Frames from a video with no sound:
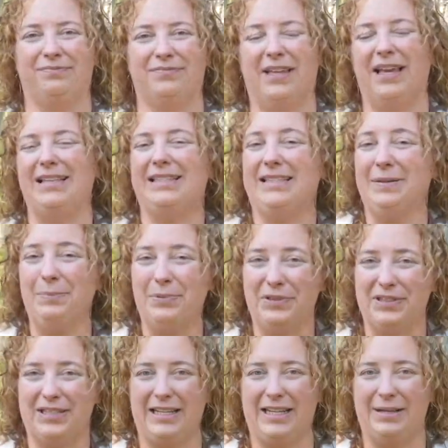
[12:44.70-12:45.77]
A simple
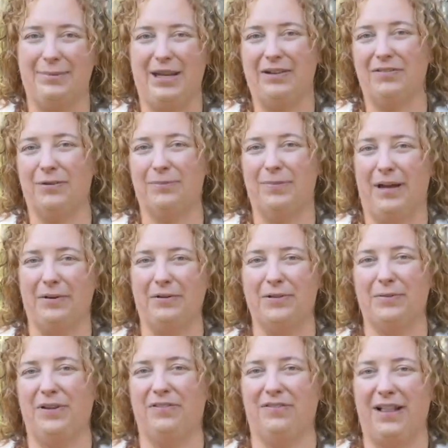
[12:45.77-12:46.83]
tea made from
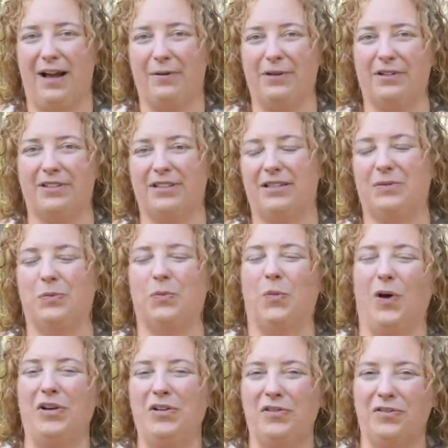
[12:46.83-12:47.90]
meadowsweet flowers is
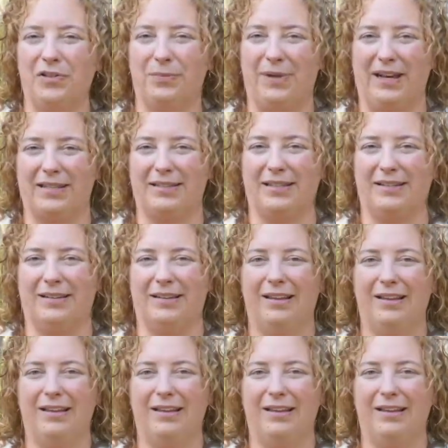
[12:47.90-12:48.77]
wonderful medicine.